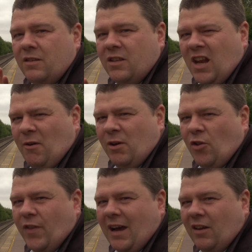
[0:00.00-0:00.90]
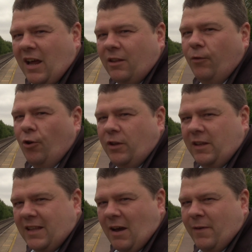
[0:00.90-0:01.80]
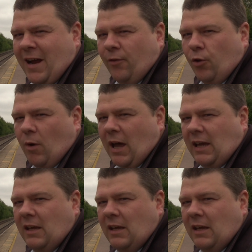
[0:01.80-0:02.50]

So now we've got that class 47 out the way,